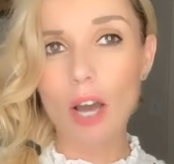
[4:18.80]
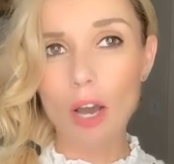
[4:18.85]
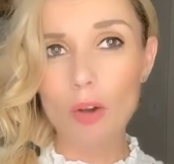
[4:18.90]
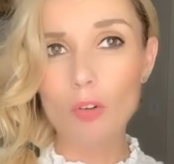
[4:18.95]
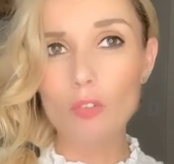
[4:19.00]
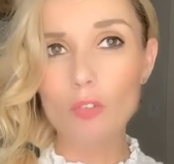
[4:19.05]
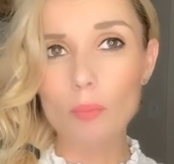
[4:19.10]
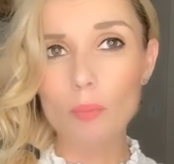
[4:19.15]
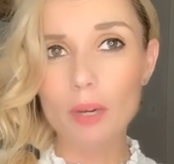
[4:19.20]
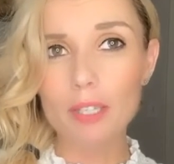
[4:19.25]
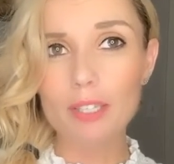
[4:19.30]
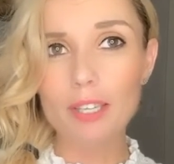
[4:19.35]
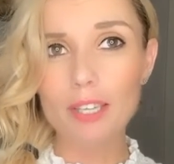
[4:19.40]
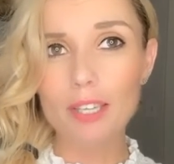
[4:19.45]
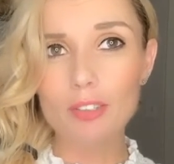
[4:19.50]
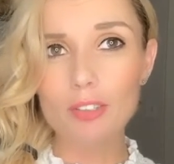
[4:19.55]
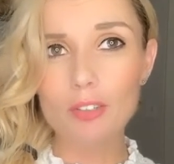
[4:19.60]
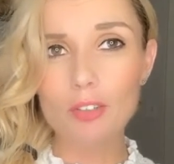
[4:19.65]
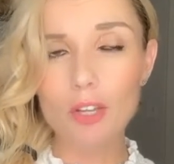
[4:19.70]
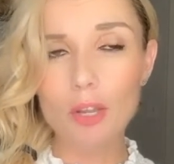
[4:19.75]
out of my
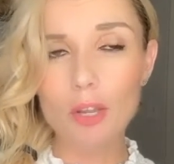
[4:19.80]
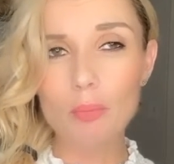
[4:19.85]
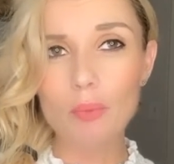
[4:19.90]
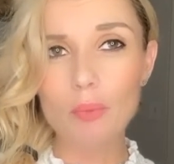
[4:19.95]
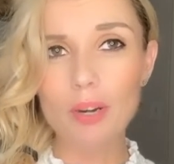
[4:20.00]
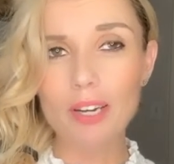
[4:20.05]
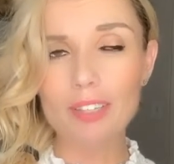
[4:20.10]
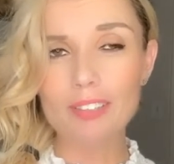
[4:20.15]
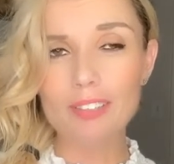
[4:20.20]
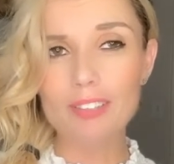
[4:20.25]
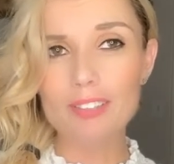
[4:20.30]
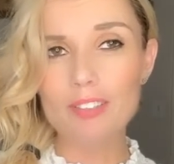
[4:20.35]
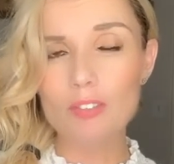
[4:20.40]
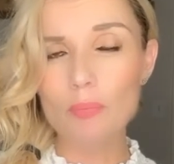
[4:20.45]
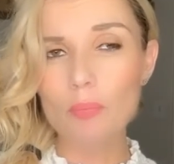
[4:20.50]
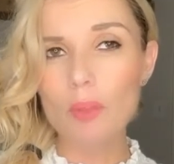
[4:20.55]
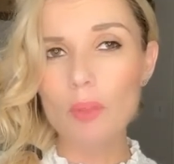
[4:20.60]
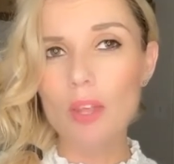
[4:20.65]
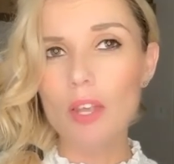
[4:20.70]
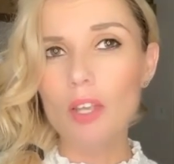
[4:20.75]
day-to-day
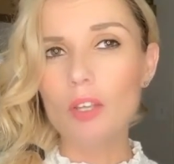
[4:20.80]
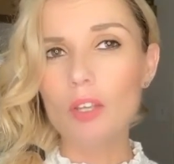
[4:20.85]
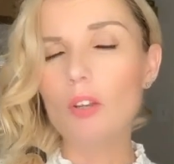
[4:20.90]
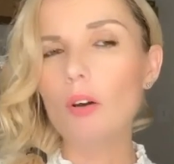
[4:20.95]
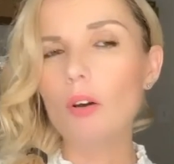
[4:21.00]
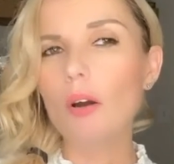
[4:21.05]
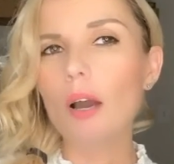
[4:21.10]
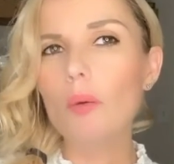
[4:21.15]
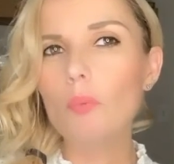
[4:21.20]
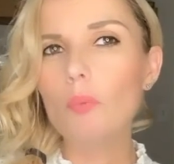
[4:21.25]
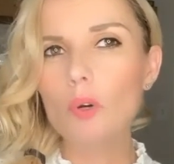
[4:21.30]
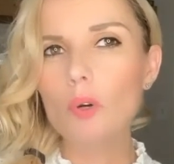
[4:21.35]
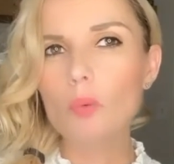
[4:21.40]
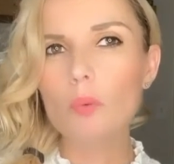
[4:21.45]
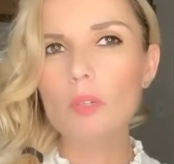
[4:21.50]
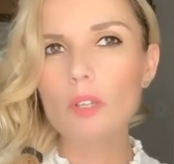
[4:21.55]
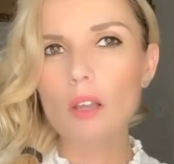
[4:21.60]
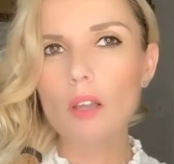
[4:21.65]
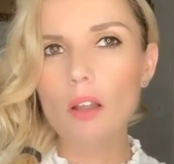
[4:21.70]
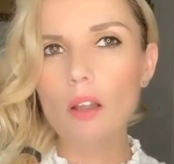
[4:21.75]
practice, I work
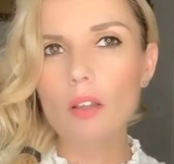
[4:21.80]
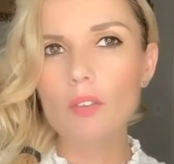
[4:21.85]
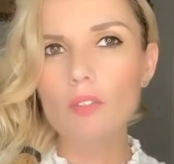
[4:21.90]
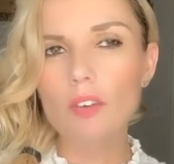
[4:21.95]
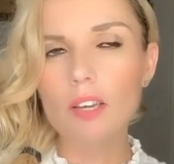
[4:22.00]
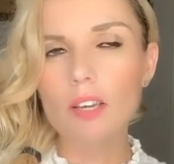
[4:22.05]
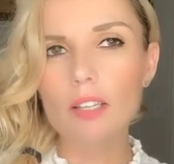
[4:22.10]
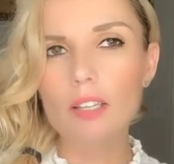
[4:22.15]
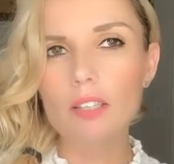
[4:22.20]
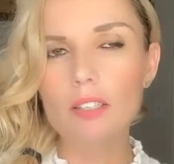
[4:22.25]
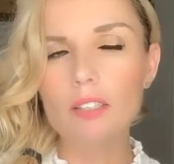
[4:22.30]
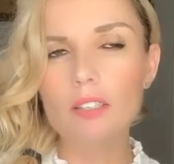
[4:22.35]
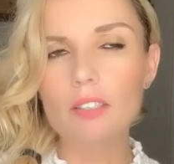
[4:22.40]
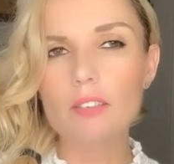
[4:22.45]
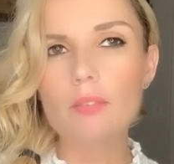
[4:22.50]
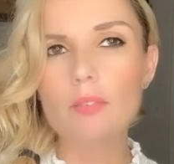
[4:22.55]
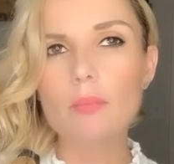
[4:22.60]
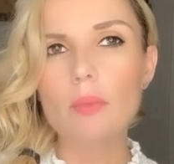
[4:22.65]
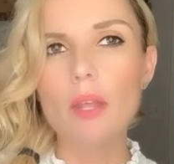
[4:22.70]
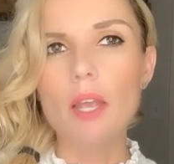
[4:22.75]
with a lot of
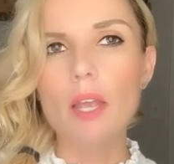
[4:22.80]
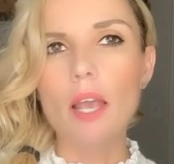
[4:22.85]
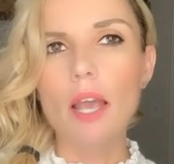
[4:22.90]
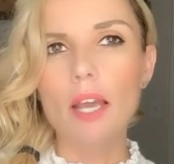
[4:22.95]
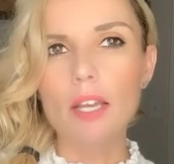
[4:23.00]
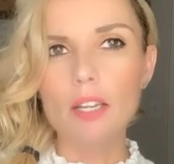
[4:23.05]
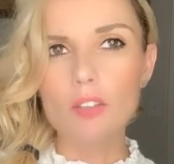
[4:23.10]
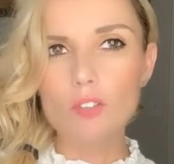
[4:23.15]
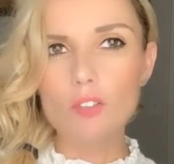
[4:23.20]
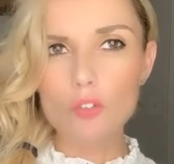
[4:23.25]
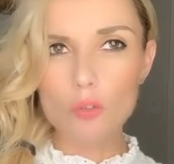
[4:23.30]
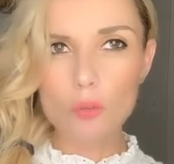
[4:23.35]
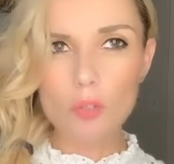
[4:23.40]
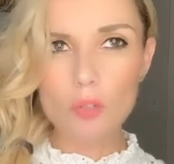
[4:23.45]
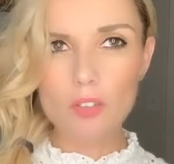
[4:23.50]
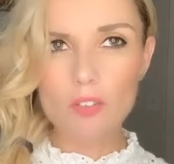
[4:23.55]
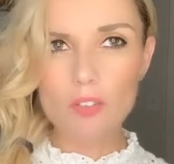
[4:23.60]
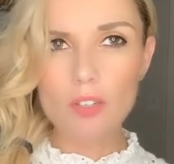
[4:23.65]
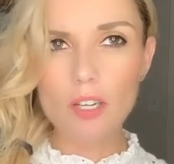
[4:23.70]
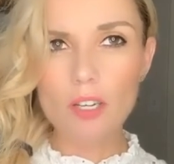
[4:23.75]
athletes, and as soon
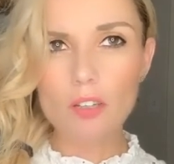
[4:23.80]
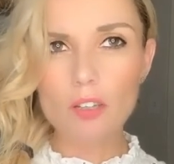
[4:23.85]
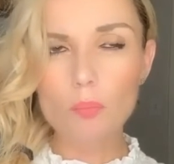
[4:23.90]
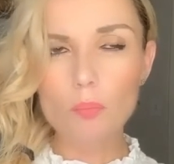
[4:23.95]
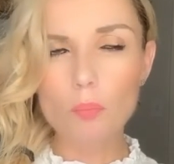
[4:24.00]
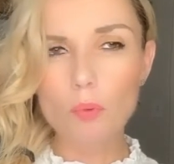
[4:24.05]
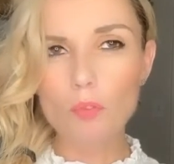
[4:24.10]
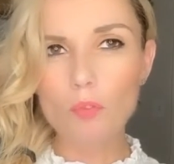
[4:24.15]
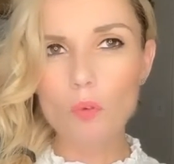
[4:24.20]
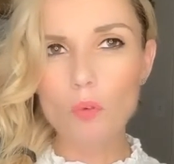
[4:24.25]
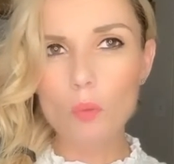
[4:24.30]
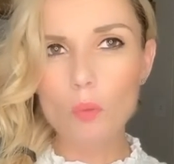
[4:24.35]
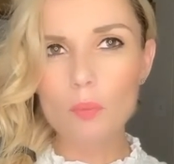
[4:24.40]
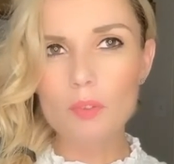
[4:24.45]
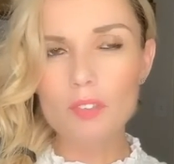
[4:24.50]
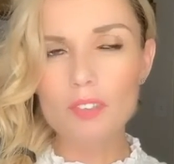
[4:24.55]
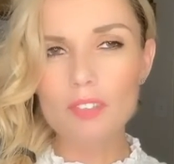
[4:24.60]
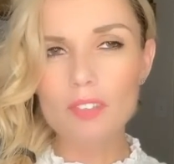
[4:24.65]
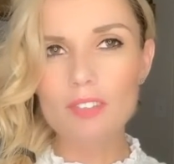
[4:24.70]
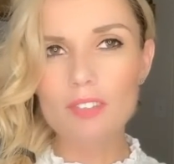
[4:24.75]
as their
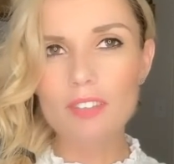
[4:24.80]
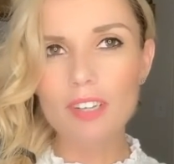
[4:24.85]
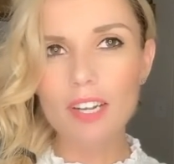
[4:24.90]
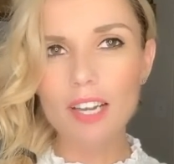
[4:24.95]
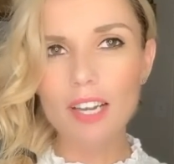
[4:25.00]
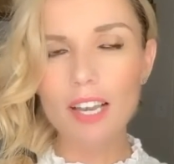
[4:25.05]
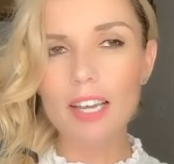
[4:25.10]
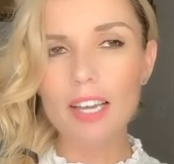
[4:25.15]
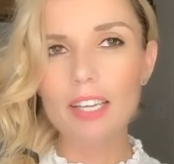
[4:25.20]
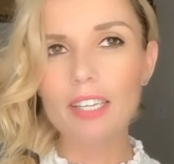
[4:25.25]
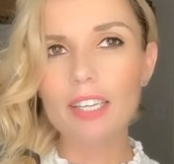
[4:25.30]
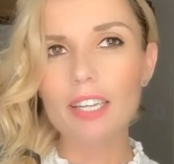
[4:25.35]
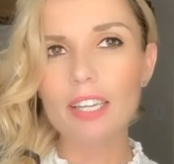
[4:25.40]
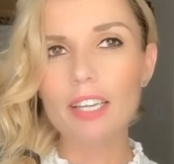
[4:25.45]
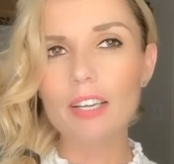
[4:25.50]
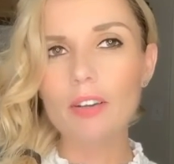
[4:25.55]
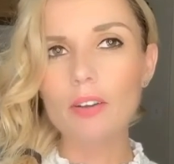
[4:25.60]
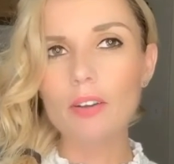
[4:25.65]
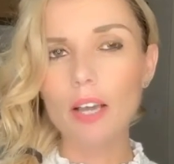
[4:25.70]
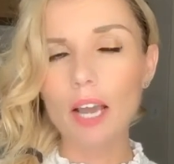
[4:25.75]
performance is
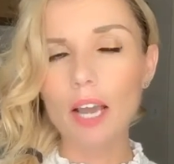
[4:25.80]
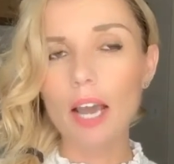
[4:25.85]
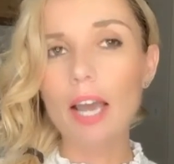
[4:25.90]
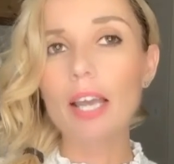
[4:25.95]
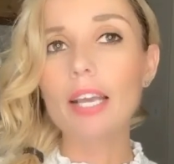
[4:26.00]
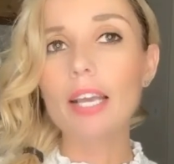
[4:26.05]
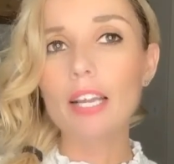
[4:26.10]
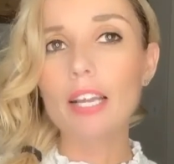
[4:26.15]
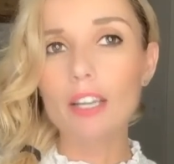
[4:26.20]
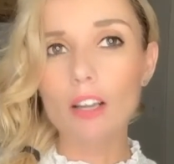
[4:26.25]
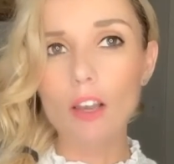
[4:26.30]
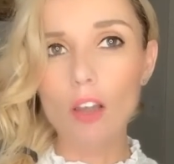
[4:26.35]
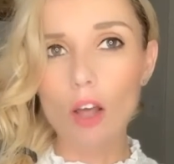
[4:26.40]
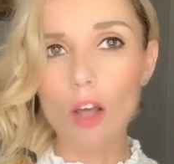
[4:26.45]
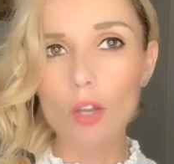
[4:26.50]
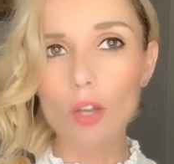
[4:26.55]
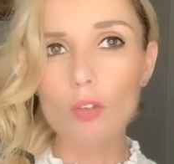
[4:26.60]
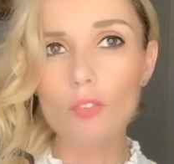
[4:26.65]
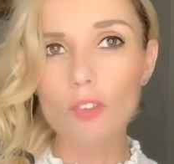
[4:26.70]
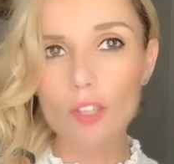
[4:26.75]
declining, I get a
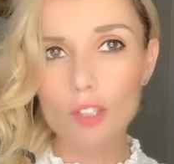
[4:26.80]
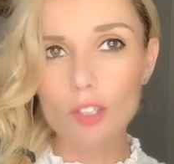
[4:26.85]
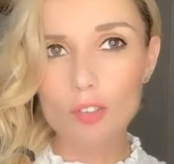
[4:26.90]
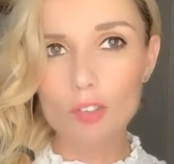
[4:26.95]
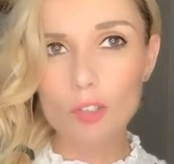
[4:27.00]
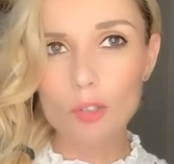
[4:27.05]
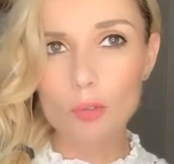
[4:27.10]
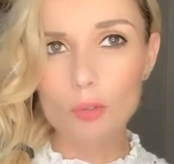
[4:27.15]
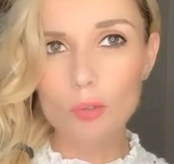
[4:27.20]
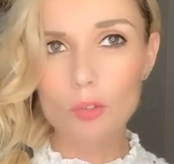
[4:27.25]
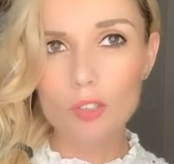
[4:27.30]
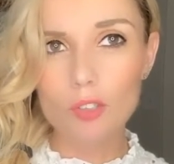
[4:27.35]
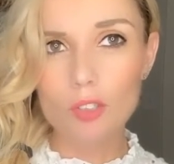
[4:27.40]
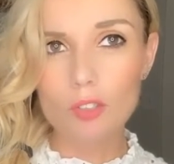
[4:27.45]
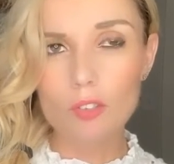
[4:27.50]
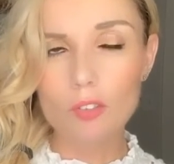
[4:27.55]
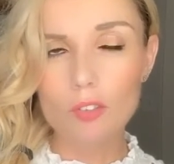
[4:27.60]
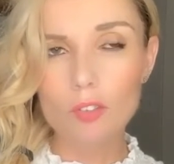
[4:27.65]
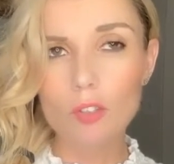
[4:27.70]
lot of excuses.